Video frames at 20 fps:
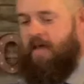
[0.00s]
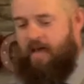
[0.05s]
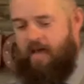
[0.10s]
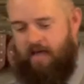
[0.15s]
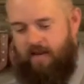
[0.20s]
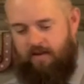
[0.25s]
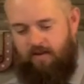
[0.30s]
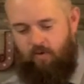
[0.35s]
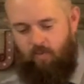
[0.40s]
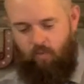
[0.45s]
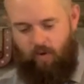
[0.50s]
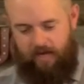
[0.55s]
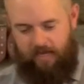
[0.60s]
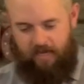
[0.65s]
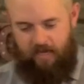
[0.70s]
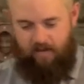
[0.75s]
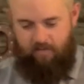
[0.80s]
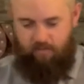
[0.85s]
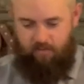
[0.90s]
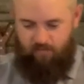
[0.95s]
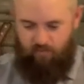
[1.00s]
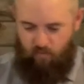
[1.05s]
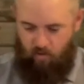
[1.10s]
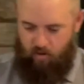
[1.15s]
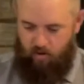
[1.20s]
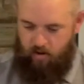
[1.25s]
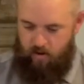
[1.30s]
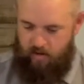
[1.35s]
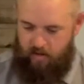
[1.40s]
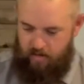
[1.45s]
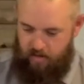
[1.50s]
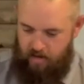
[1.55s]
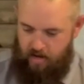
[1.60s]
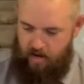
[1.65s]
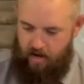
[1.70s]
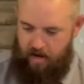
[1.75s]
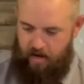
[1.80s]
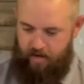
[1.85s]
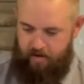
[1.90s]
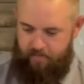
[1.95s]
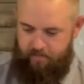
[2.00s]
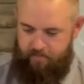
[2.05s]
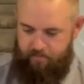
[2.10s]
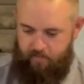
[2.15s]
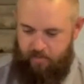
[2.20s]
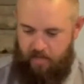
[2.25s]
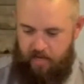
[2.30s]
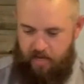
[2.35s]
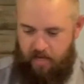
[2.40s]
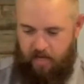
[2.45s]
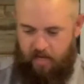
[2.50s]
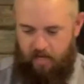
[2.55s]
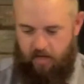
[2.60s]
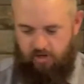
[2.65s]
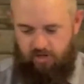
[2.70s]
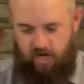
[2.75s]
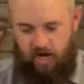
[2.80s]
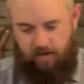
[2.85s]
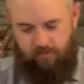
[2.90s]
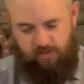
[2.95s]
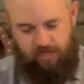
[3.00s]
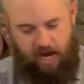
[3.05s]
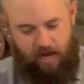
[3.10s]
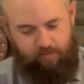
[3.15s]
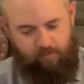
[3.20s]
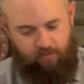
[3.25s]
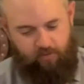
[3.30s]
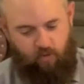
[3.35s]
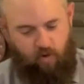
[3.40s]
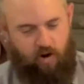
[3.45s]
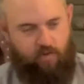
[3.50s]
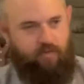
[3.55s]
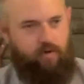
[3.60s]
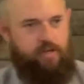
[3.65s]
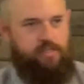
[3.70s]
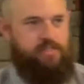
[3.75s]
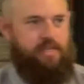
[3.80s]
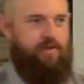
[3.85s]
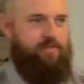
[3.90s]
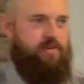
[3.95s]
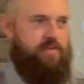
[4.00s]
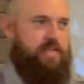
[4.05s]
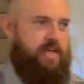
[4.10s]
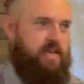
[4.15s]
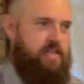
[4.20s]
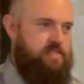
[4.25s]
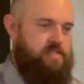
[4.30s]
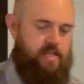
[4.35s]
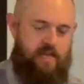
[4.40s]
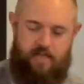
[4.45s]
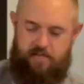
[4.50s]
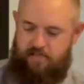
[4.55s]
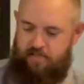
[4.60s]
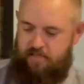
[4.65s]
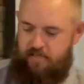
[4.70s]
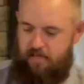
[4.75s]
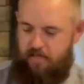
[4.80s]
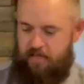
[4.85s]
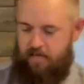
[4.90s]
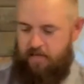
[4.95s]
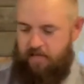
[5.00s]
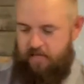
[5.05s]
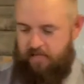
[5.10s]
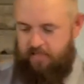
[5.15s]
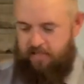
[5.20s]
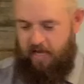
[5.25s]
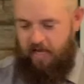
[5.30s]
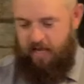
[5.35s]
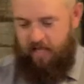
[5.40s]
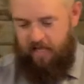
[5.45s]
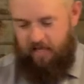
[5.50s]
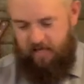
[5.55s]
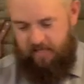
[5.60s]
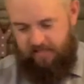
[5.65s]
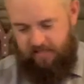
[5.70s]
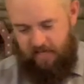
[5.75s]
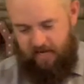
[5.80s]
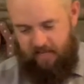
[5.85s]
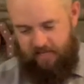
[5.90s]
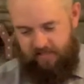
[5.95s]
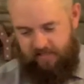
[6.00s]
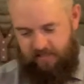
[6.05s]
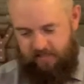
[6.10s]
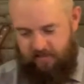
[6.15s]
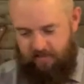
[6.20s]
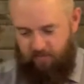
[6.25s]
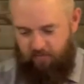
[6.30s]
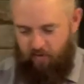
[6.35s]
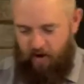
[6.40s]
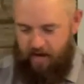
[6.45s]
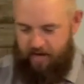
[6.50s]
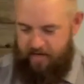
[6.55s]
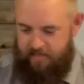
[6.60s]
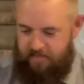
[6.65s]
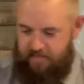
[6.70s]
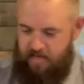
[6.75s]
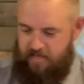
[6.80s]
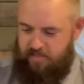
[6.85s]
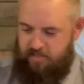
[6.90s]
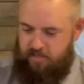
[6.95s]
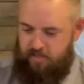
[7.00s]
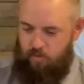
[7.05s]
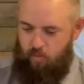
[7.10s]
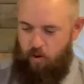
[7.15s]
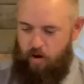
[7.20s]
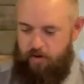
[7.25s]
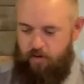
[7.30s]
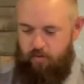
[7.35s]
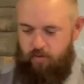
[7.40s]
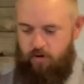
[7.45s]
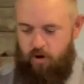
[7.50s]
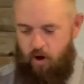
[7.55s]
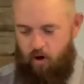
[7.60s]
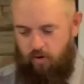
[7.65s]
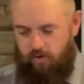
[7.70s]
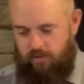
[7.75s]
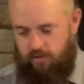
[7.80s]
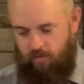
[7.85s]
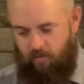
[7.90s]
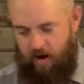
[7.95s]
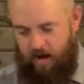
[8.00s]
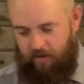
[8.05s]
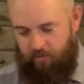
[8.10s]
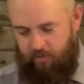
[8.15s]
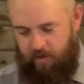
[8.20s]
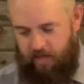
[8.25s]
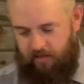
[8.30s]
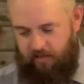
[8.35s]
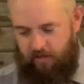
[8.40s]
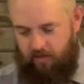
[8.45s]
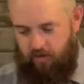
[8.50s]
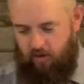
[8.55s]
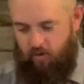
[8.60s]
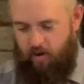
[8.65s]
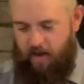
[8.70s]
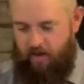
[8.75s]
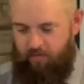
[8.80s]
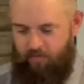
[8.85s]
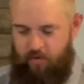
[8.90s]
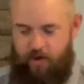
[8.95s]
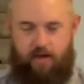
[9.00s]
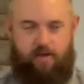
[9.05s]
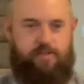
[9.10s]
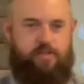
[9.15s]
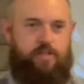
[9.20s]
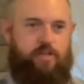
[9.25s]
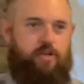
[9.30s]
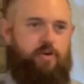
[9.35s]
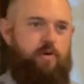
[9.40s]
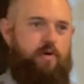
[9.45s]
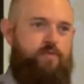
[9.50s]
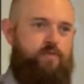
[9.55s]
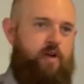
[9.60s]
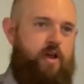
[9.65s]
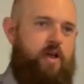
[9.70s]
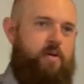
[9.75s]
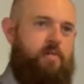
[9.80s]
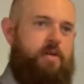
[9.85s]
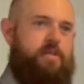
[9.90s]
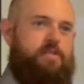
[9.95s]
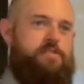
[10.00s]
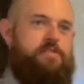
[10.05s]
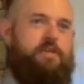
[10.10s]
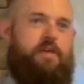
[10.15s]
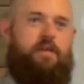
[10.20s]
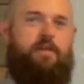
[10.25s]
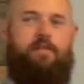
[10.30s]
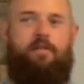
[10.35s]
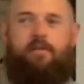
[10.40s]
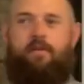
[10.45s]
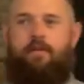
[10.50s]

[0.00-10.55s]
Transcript: and wicked before God. James chapter 4 verse 17 says, sin, sin is defined as this, the one who knows the right thing to do and fails to do it, for him it is sin.